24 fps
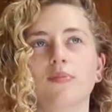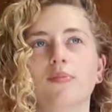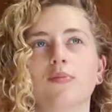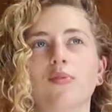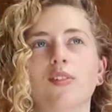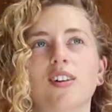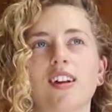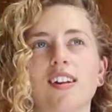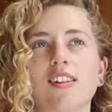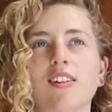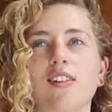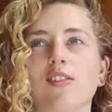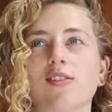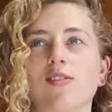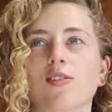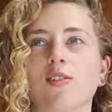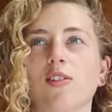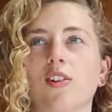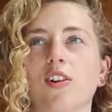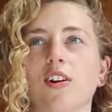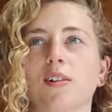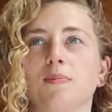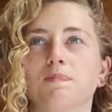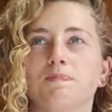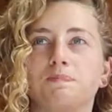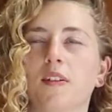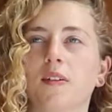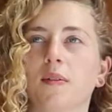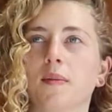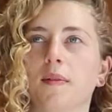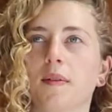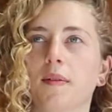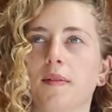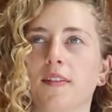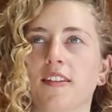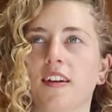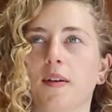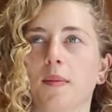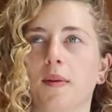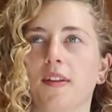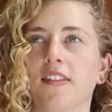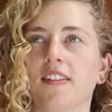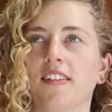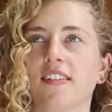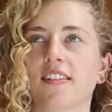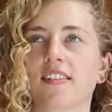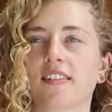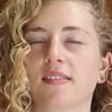What is a crystal grid? I don't know how to think
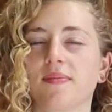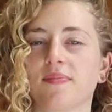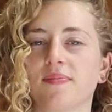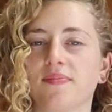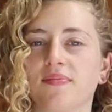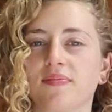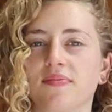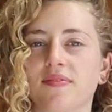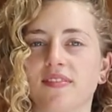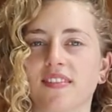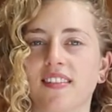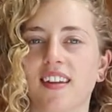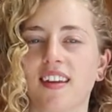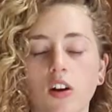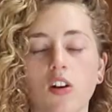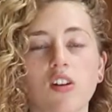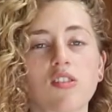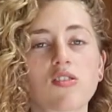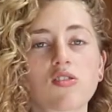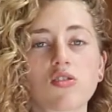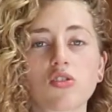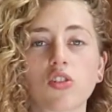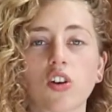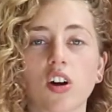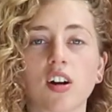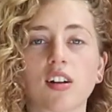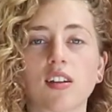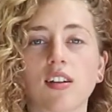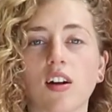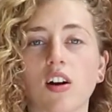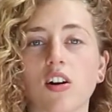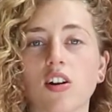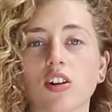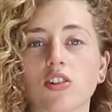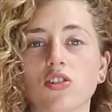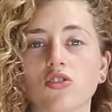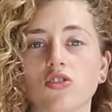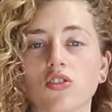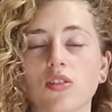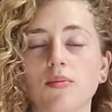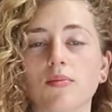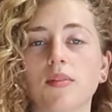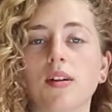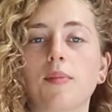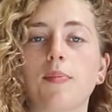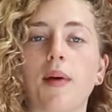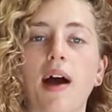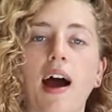about this. Crystal grids are
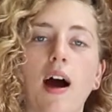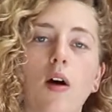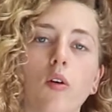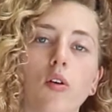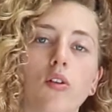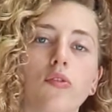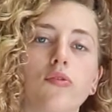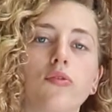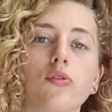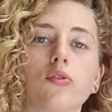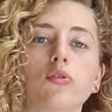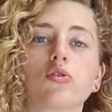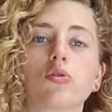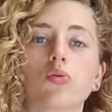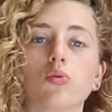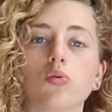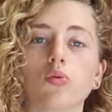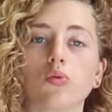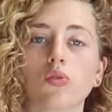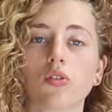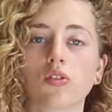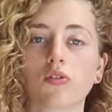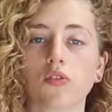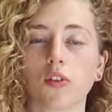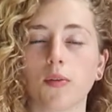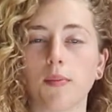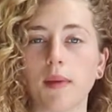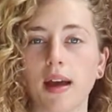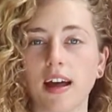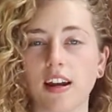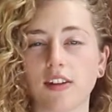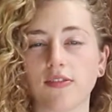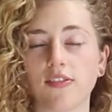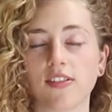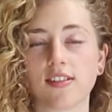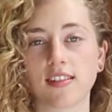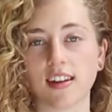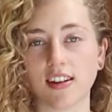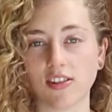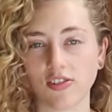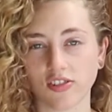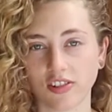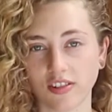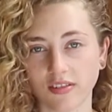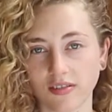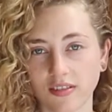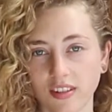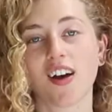extremely powerful tools for
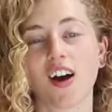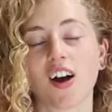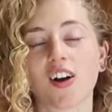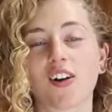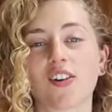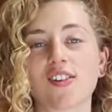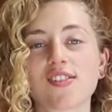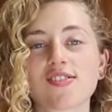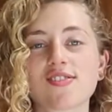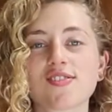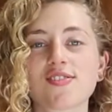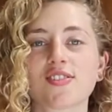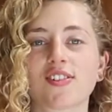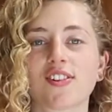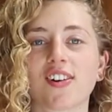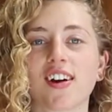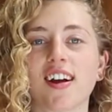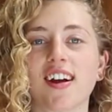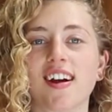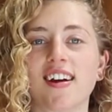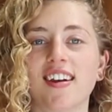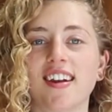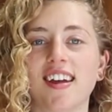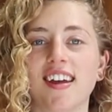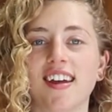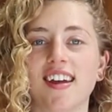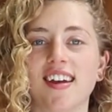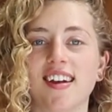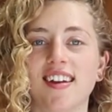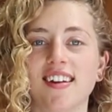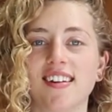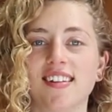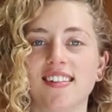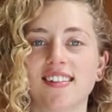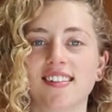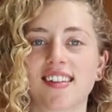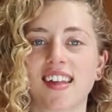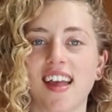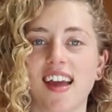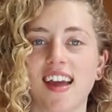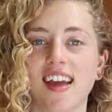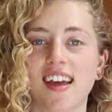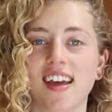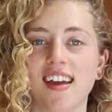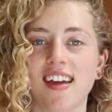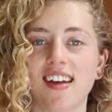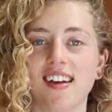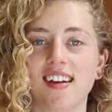manifestation. A crystal grid is
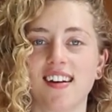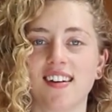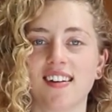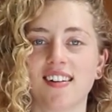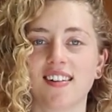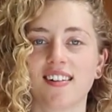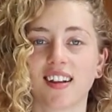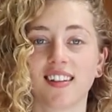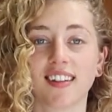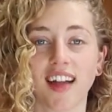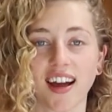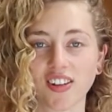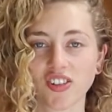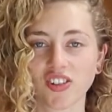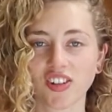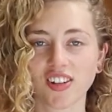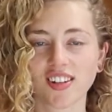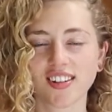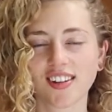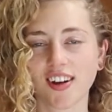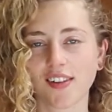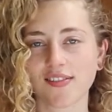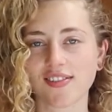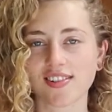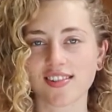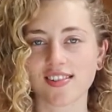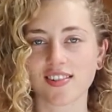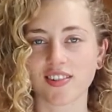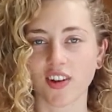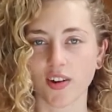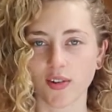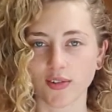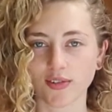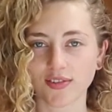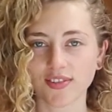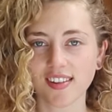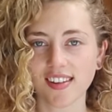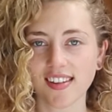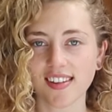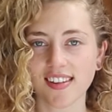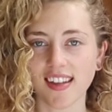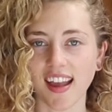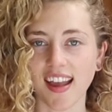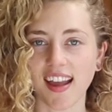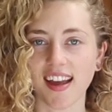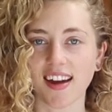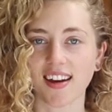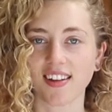a collection of
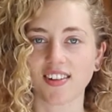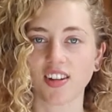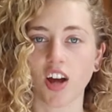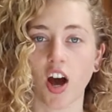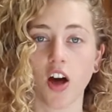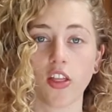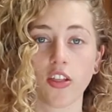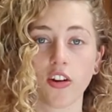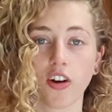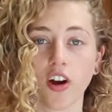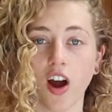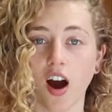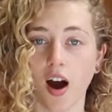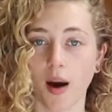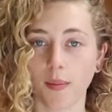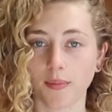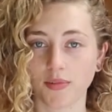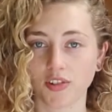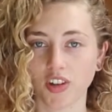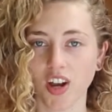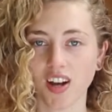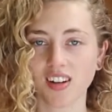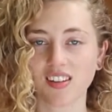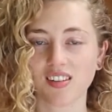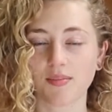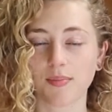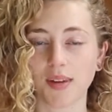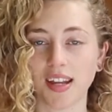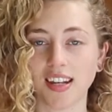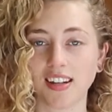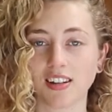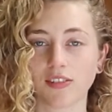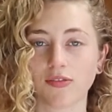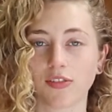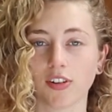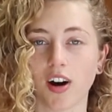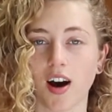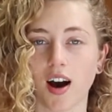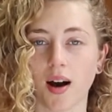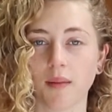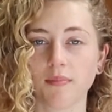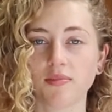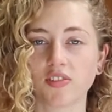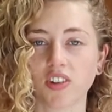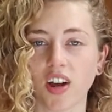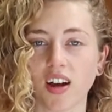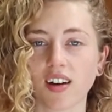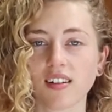stones and other objects, meaningful
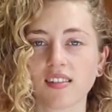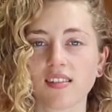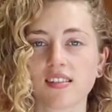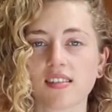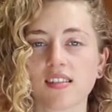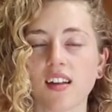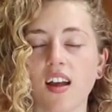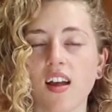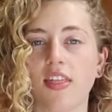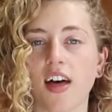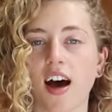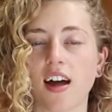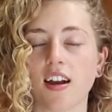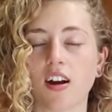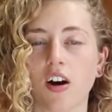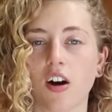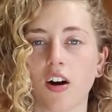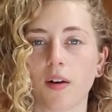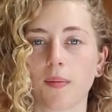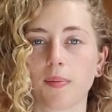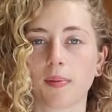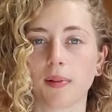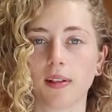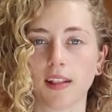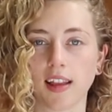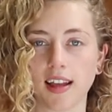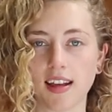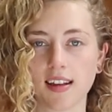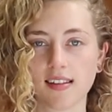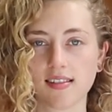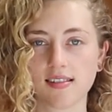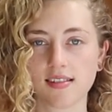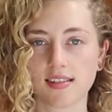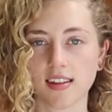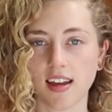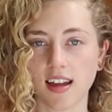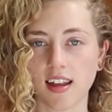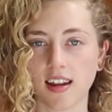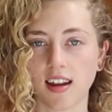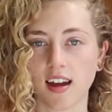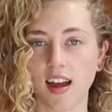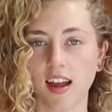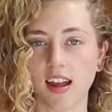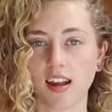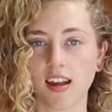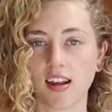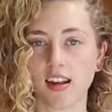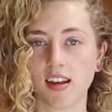objects, that are placed in
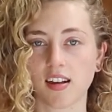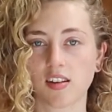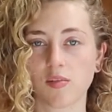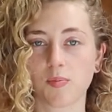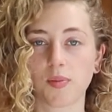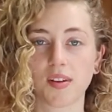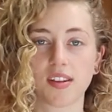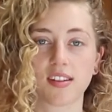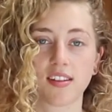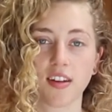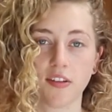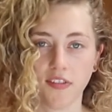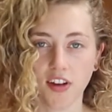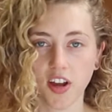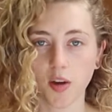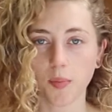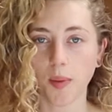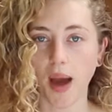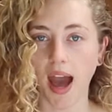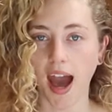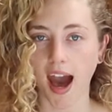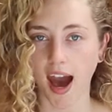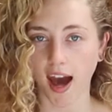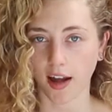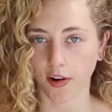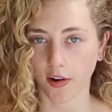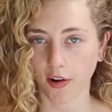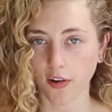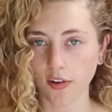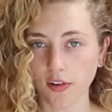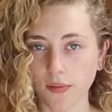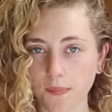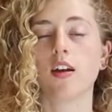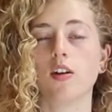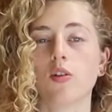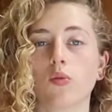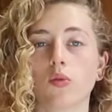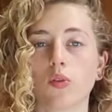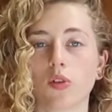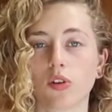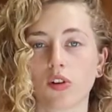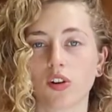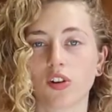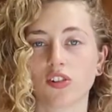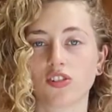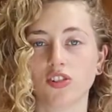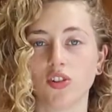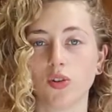a specific pattern in
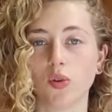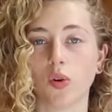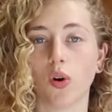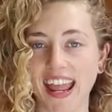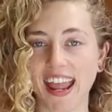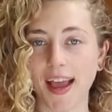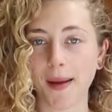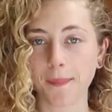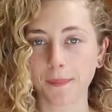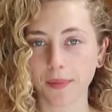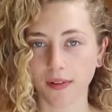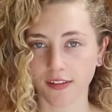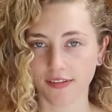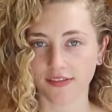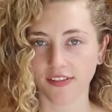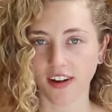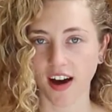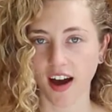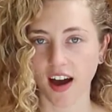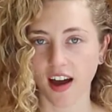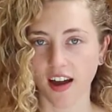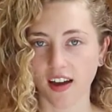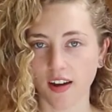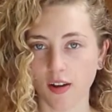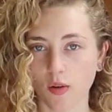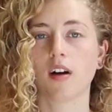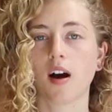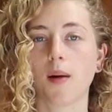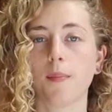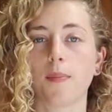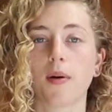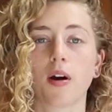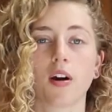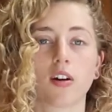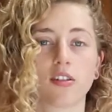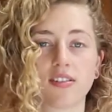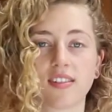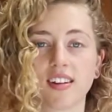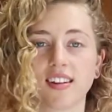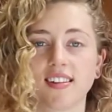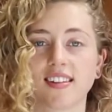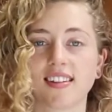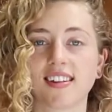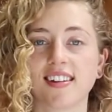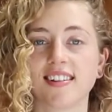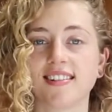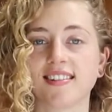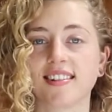order to amplify a
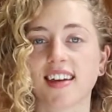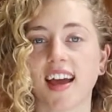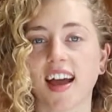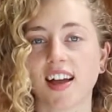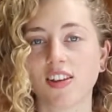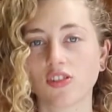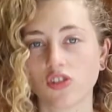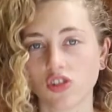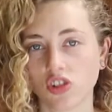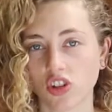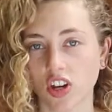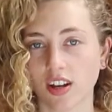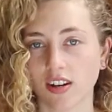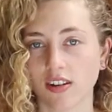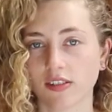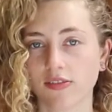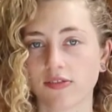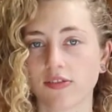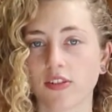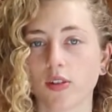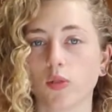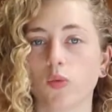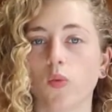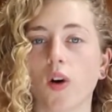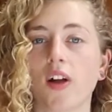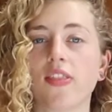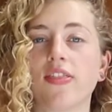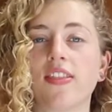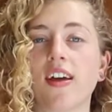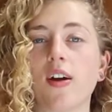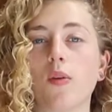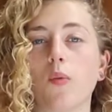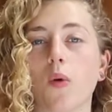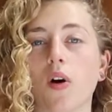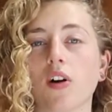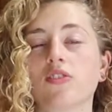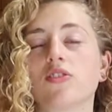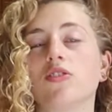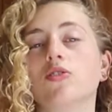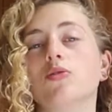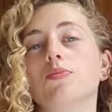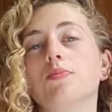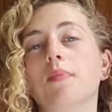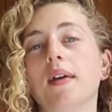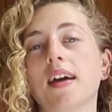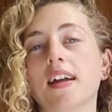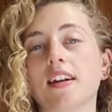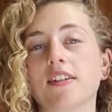person's intention for what they want
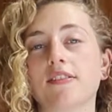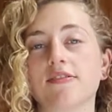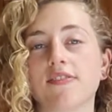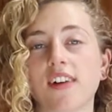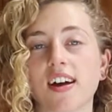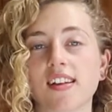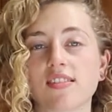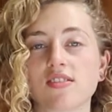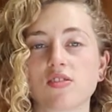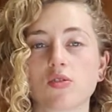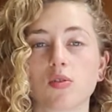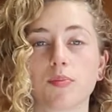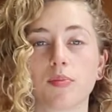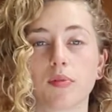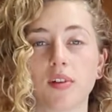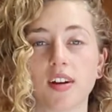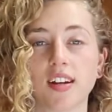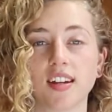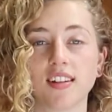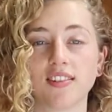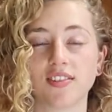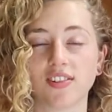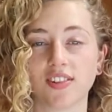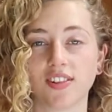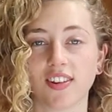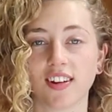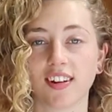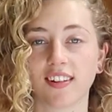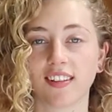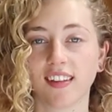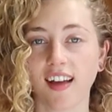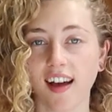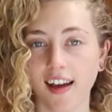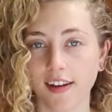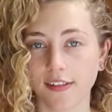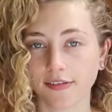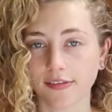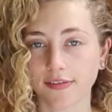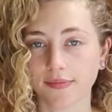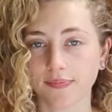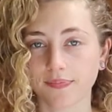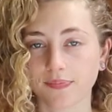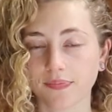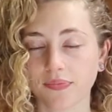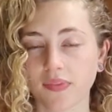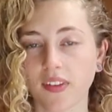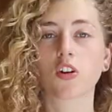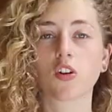to manifest or bring into their life.
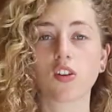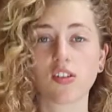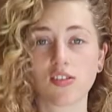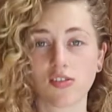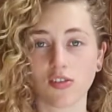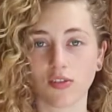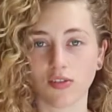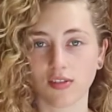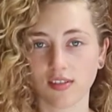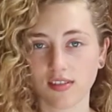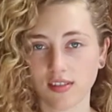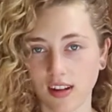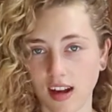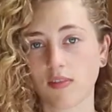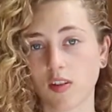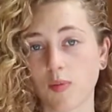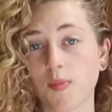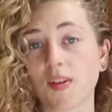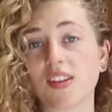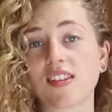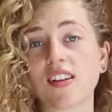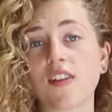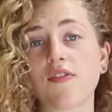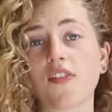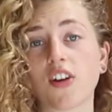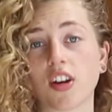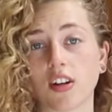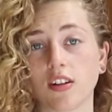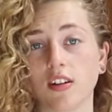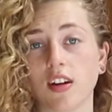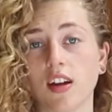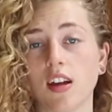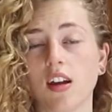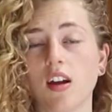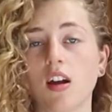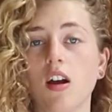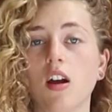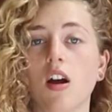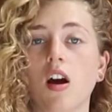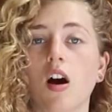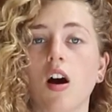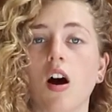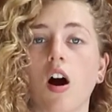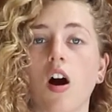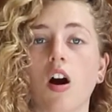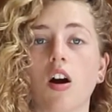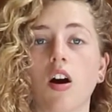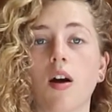Crystals, specifically,
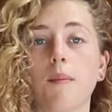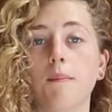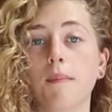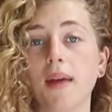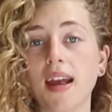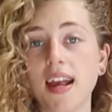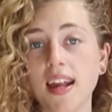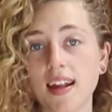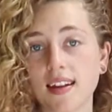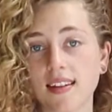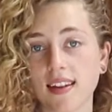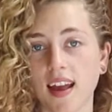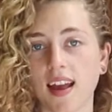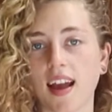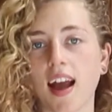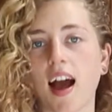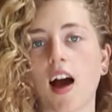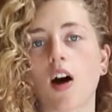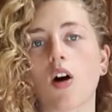are amazing